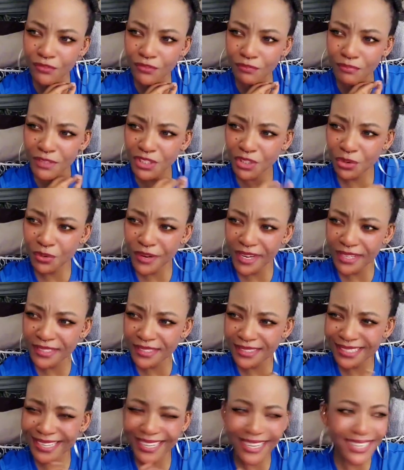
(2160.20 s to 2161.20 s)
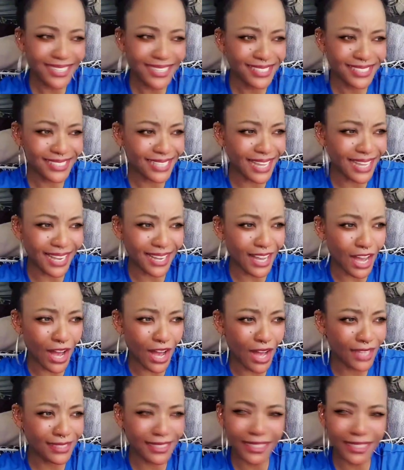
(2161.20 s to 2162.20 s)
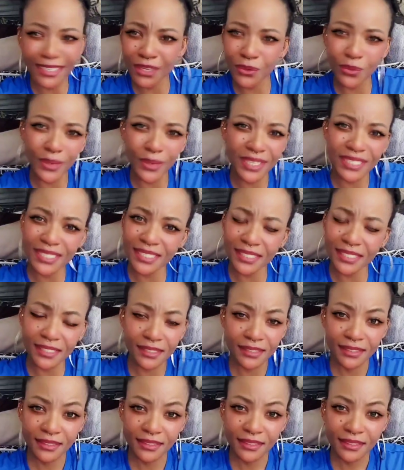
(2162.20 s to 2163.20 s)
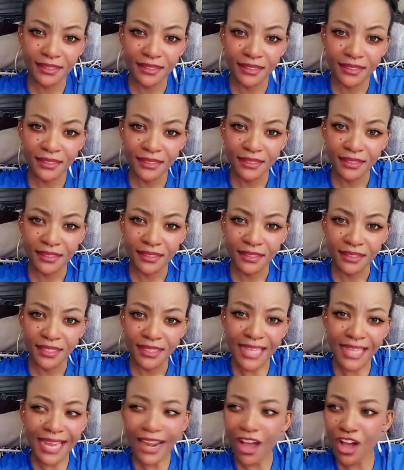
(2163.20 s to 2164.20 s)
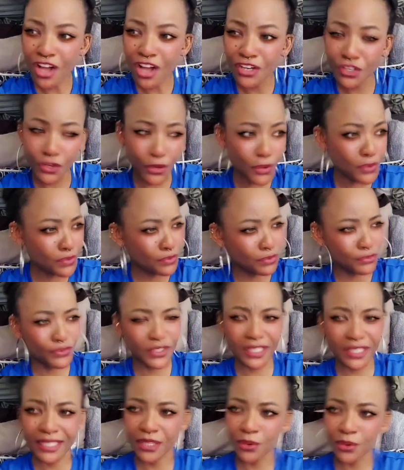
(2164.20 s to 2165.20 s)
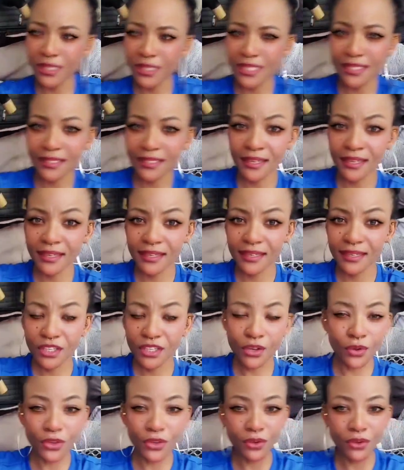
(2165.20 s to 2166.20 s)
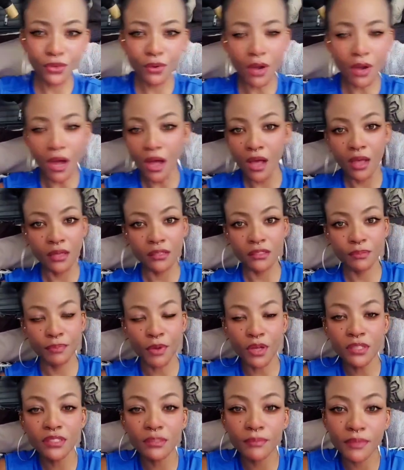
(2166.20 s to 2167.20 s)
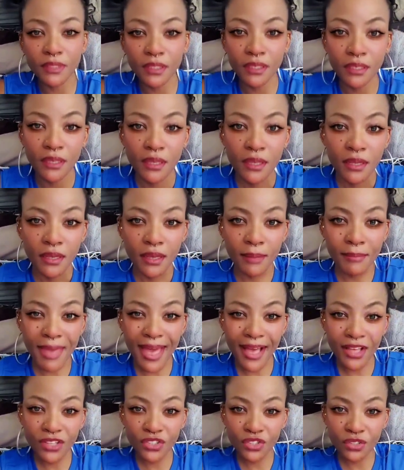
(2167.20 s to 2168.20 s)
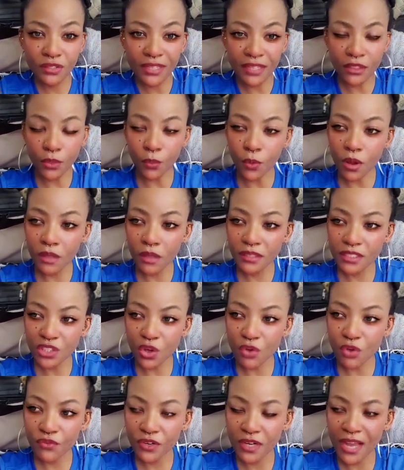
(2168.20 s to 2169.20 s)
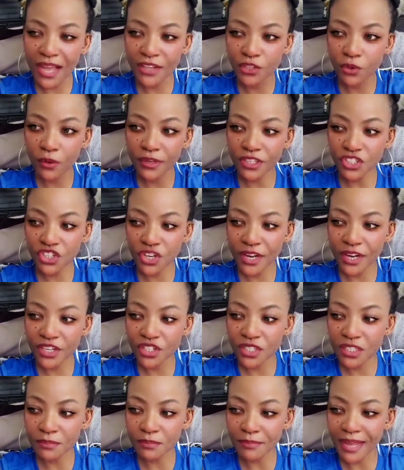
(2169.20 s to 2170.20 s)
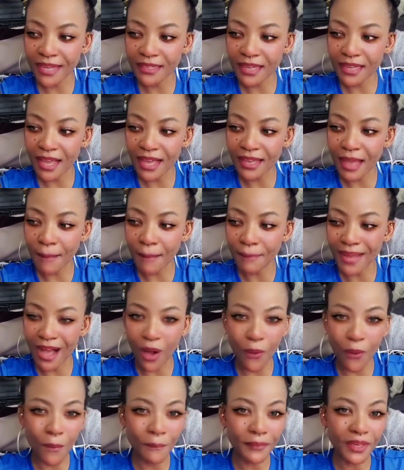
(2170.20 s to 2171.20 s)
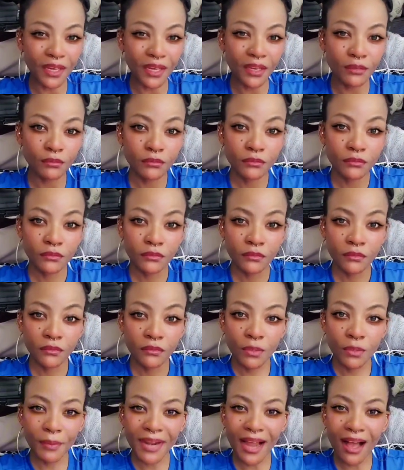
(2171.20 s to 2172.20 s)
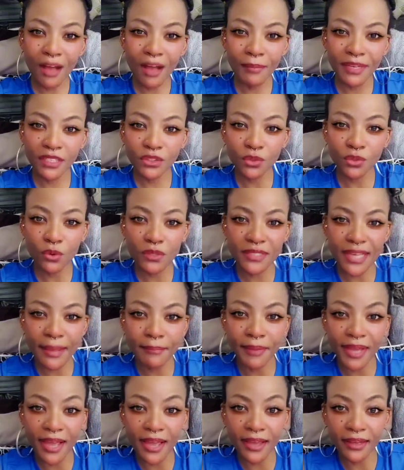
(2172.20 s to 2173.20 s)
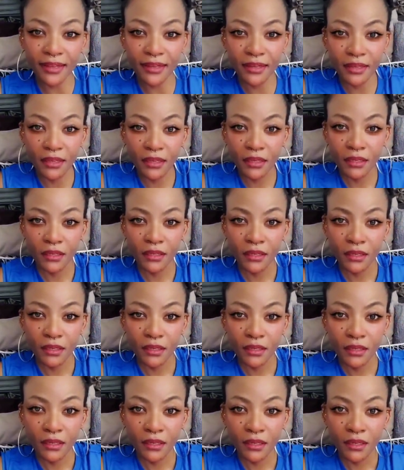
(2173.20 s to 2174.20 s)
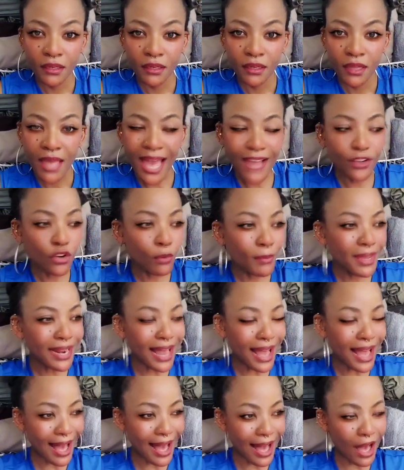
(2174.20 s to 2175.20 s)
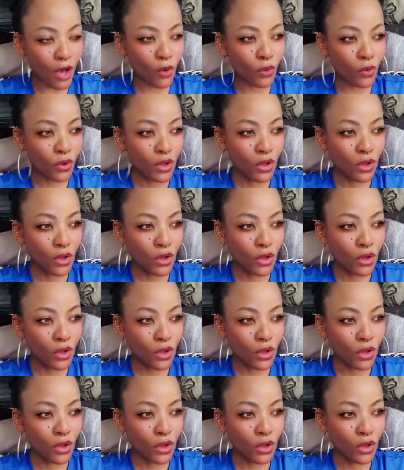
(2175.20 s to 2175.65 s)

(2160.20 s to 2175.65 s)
of miscreant kids like delinquents that are known for delinquency. You know, you, you can't possibly imagine that the world is overnight going to change its mind about me. No matter how many doors I bang, and no matter how,